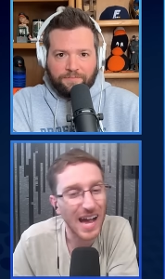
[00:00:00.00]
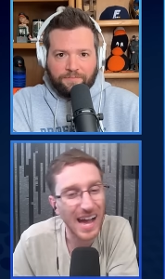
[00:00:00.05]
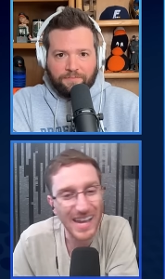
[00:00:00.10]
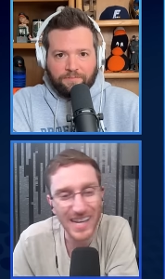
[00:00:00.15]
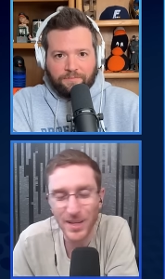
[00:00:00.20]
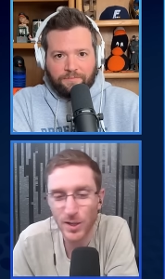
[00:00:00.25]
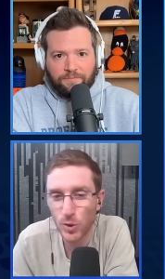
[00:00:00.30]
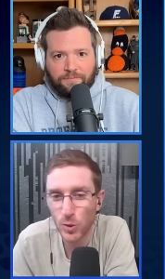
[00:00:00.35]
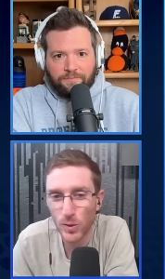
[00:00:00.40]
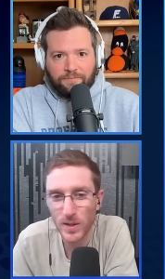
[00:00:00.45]
Speaker 1: I
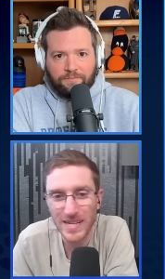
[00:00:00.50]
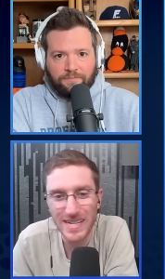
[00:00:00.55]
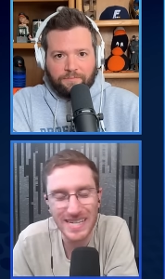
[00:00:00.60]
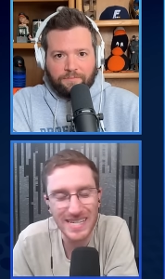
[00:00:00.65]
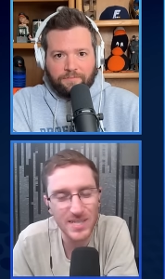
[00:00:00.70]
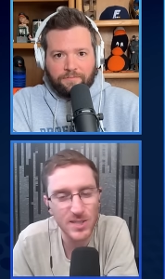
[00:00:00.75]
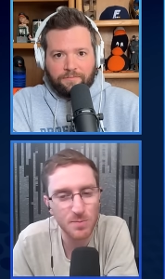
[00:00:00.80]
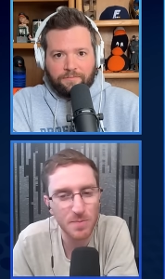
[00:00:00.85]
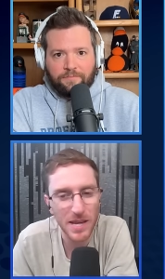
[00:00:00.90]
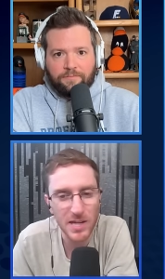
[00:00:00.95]
agree,
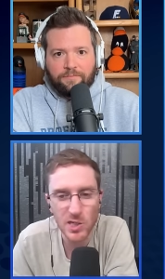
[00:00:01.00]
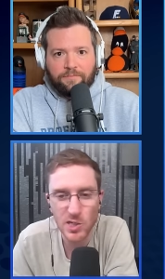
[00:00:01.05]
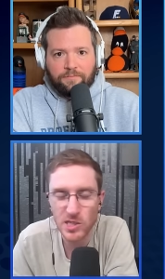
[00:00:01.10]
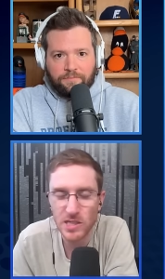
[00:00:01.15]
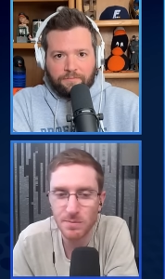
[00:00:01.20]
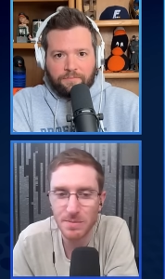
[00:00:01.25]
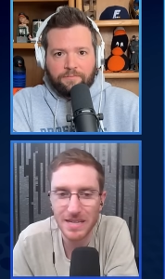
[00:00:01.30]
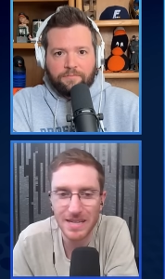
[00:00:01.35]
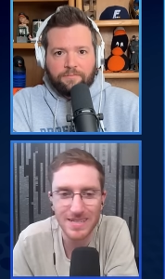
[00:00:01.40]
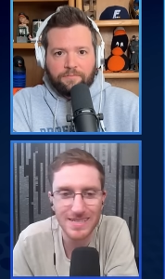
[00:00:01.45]

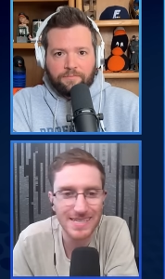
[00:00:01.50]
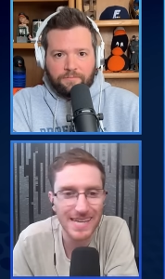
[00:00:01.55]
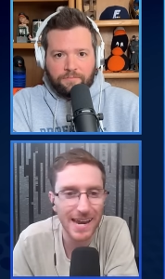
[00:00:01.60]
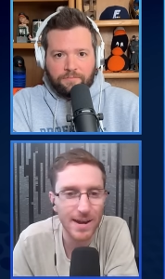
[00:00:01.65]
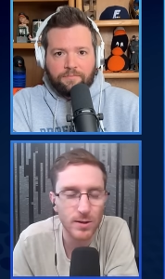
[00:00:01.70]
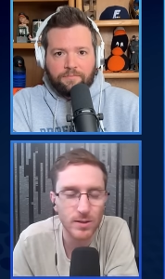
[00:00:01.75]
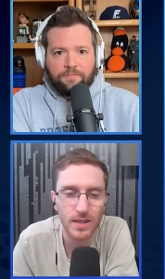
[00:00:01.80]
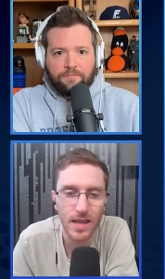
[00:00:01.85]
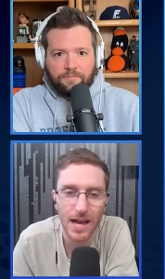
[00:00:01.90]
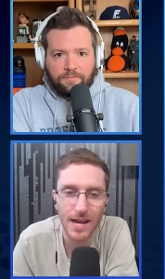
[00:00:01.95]
especially because
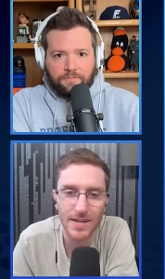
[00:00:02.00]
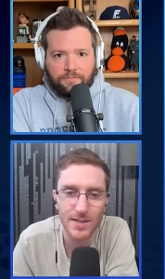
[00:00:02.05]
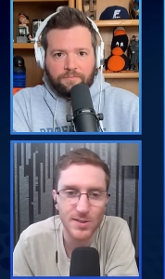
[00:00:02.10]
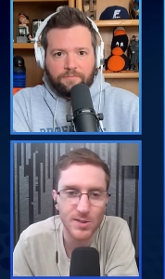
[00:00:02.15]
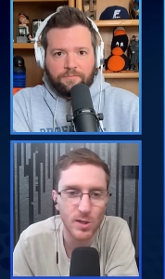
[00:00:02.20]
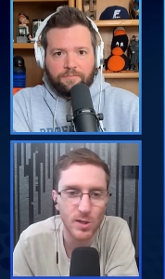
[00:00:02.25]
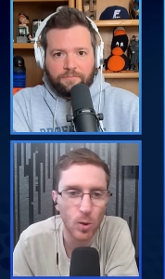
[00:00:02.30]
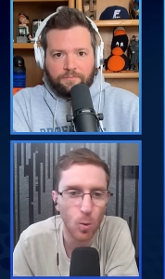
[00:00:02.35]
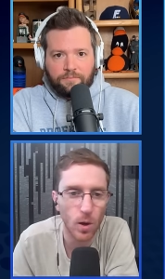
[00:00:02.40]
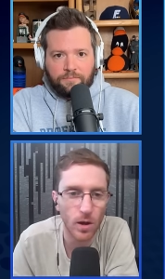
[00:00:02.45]
Carolina is
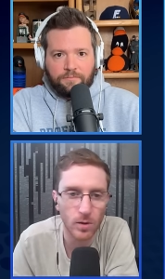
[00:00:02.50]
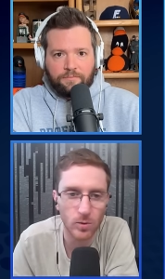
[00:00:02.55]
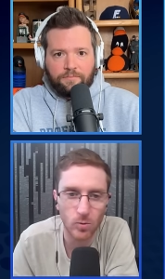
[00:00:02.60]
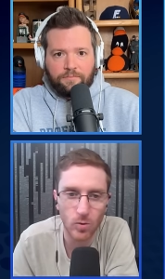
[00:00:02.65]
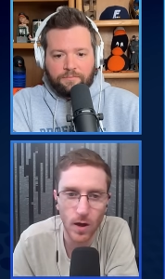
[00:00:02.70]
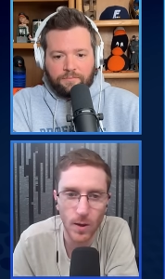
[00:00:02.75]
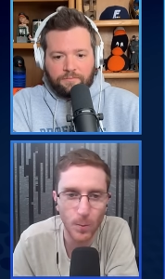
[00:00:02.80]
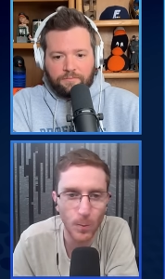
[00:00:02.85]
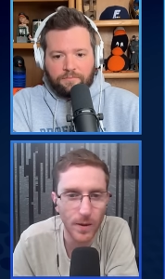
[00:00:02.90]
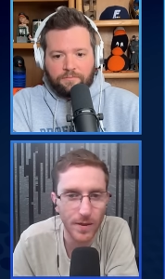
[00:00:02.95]
going to want to
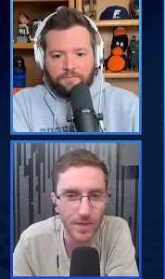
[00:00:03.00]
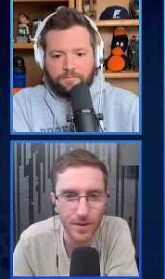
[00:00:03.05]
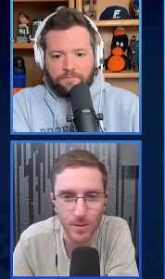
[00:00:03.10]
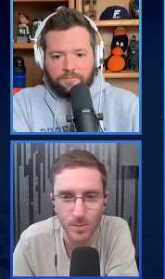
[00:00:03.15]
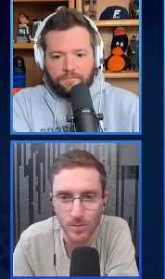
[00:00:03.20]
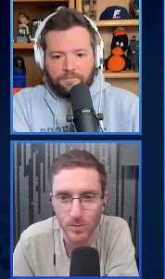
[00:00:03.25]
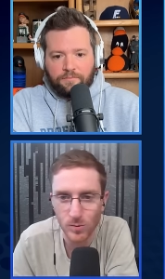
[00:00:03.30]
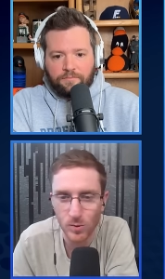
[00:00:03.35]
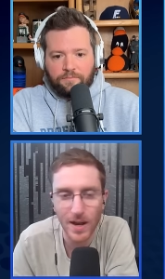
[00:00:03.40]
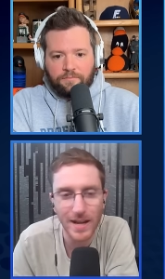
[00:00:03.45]
run with
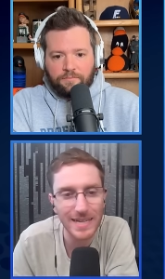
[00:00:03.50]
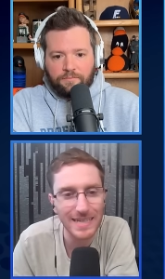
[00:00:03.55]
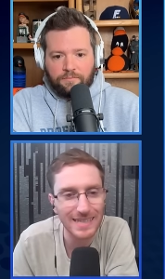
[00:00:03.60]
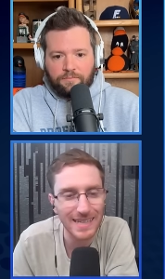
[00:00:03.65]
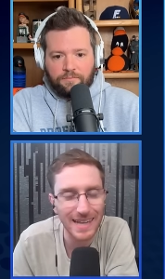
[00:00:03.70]
them, right?